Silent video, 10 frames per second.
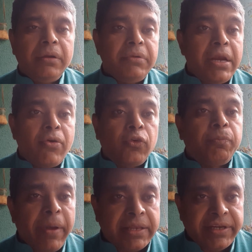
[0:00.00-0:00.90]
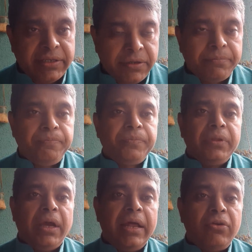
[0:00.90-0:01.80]
introspected
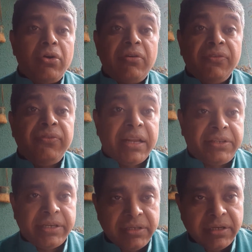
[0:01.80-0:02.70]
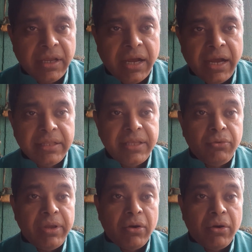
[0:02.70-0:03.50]
and not reflected, I think we are